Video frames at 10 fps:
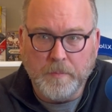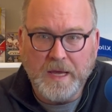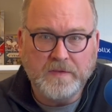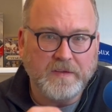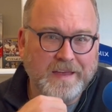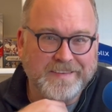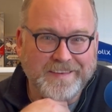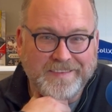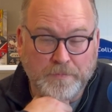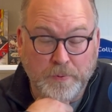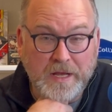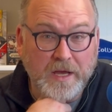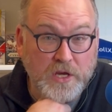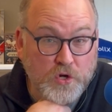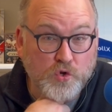It's a pretty
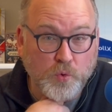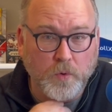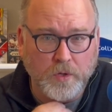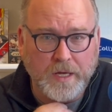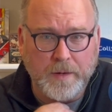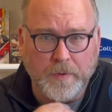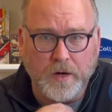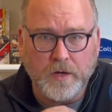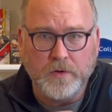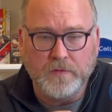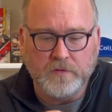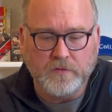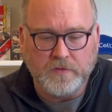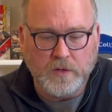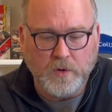unusual looking barcode, and this
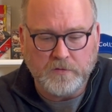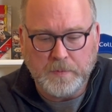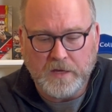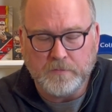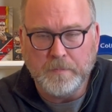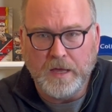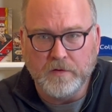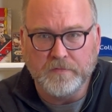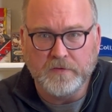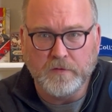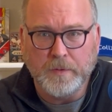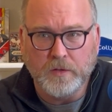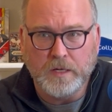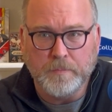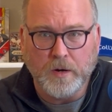is the USPS mail
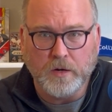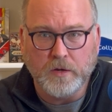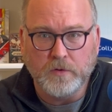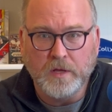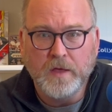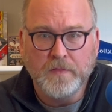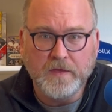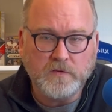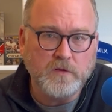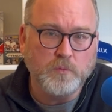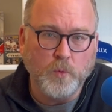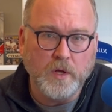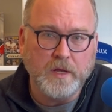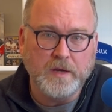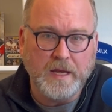visibility barcode. This is
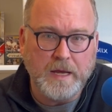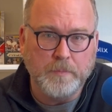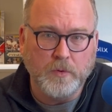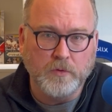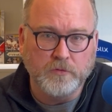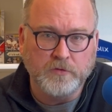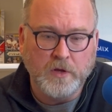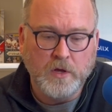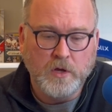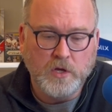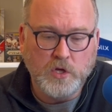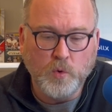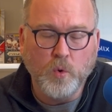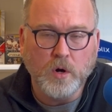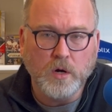what enables
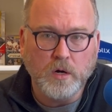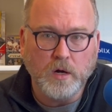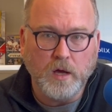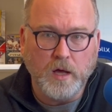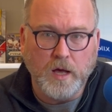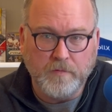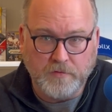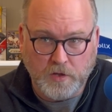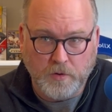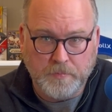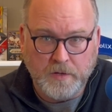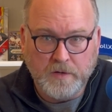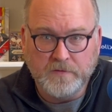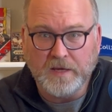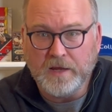your envelope
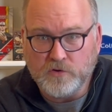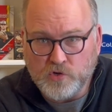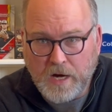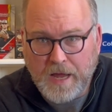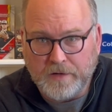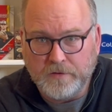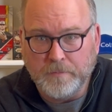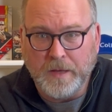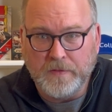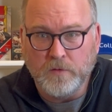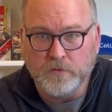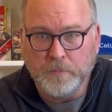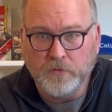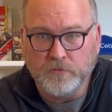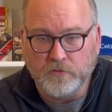to get tracked by the US
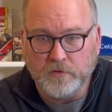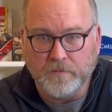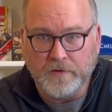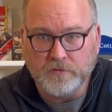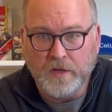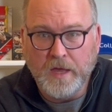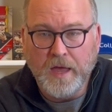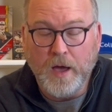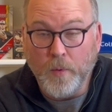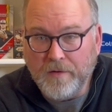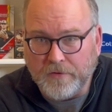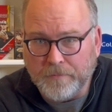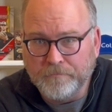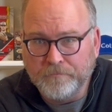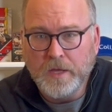Postal Service. However,
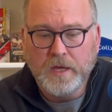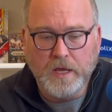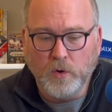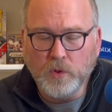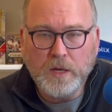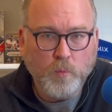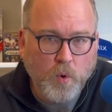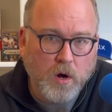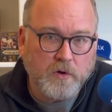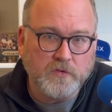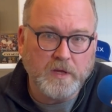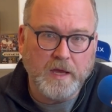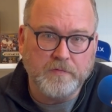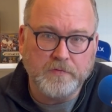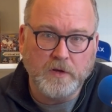it only works
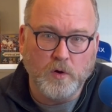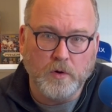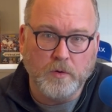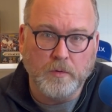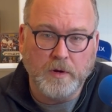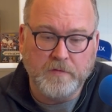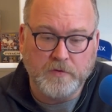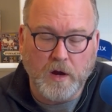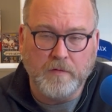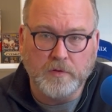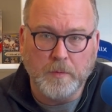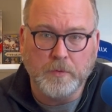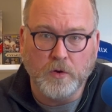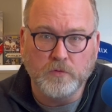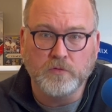if your envelope
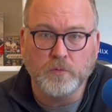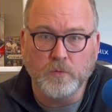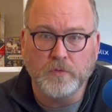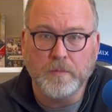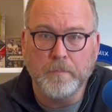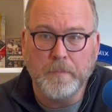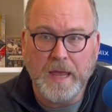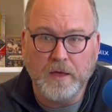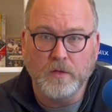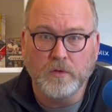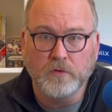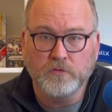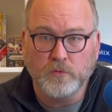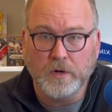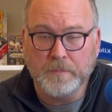goes through the mail
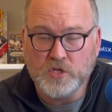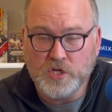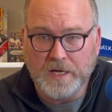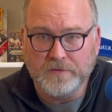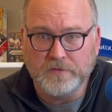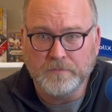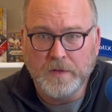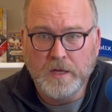sorting machines.